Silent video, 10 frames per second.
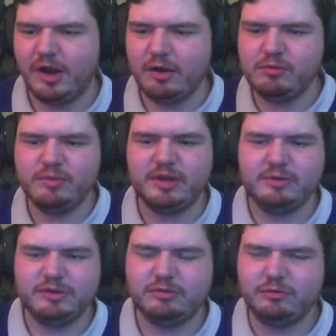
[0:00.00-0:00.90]
How are we
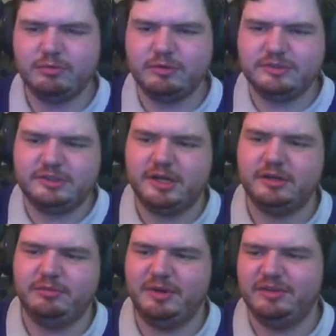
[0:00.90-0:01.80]
only 2 points
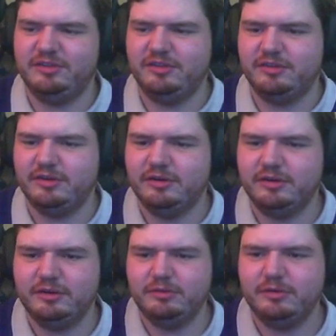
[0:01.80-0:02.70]
ahead of Man City?
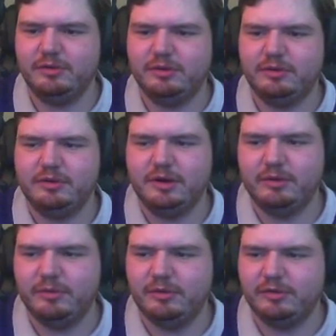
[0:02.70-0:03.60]
I don't know
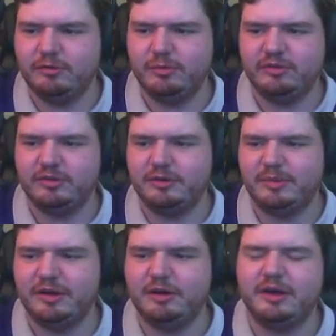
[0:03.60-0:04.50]
how we're only 2 points ahead of
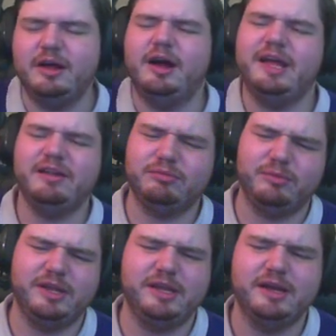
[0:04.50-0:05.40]
Man. Okay, I guess
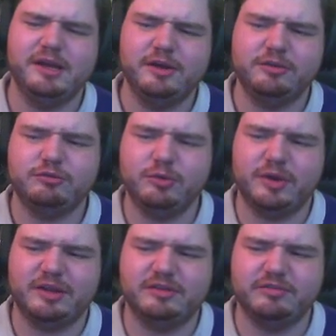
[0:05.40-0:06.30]
we drew
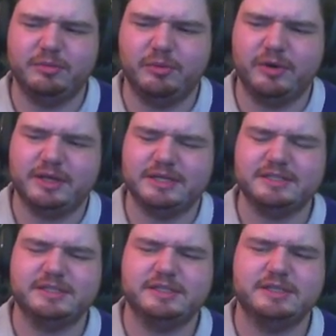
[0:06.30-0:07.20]
against Liverpool, I
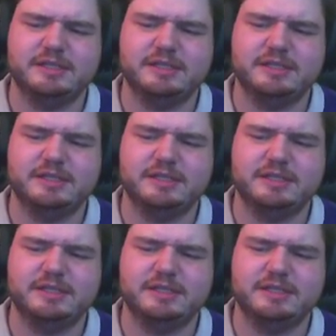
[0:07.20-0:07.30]
guess.